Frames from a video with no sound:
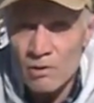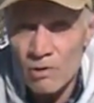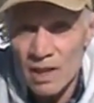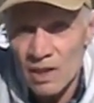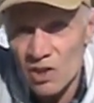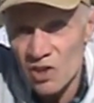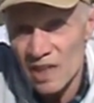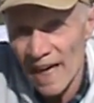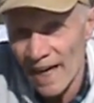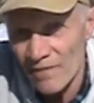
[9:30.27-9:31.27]
to
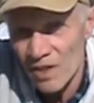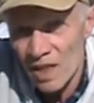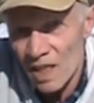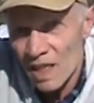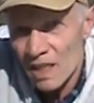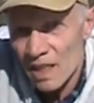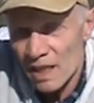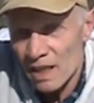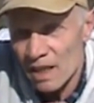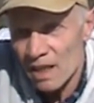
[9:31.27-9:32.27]
understand
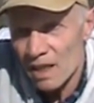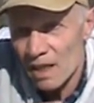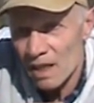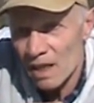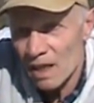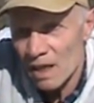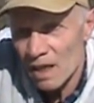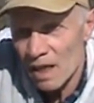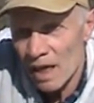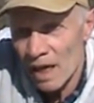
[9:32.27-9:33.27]
that
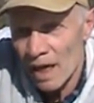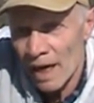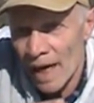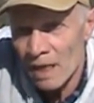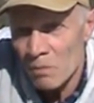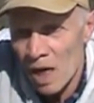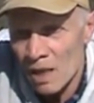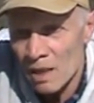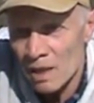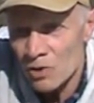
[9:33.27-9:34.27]
an
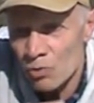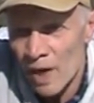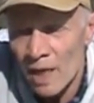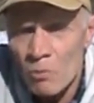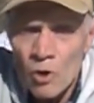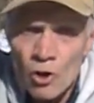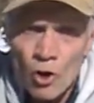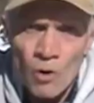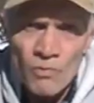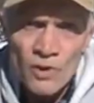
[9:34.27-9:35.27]
animal is way more
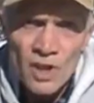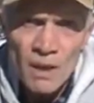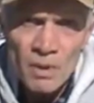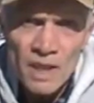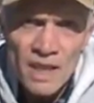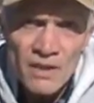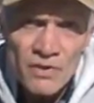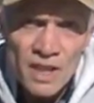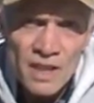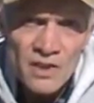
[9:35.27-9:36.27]
comfortable
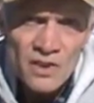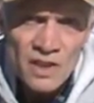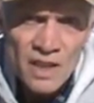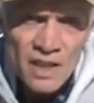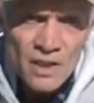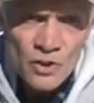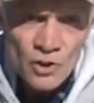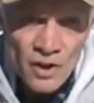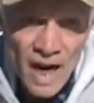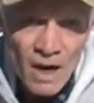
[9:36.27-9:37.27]
if it is
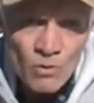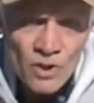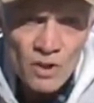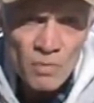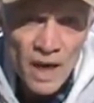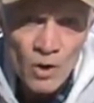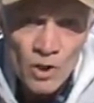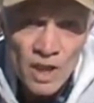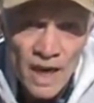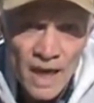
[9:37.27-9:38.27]
surrounded by
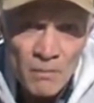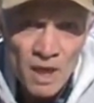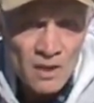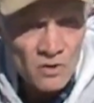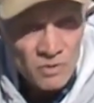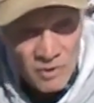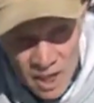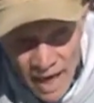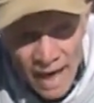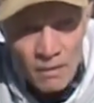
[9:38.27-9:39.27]
other animals, with
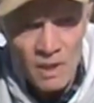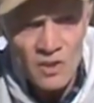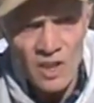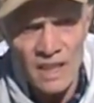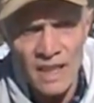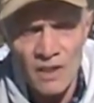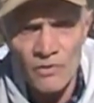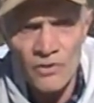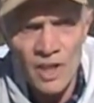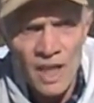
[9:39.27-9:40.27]
the animals it
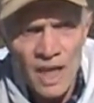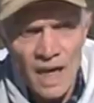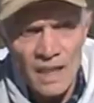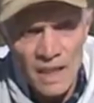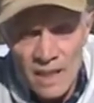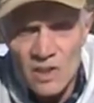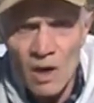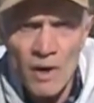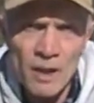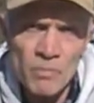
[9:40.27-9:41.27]
lived. And that's
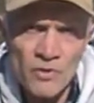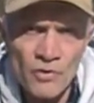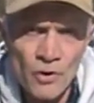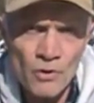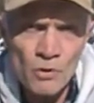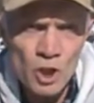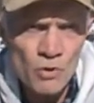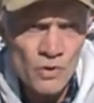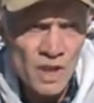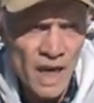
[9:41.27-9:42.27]
how I prefer to
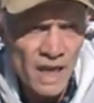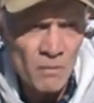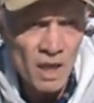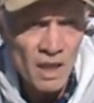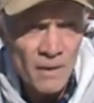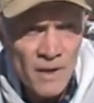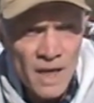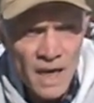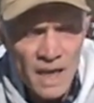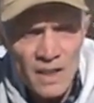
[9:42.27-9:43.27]
shoot the animal.
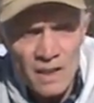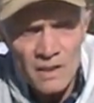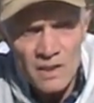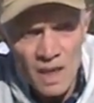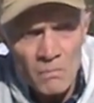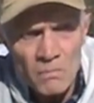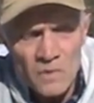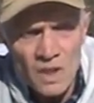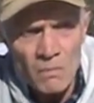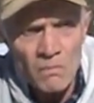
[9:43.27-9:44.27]
And
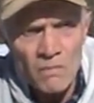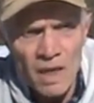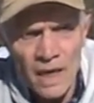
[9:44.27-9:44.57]
some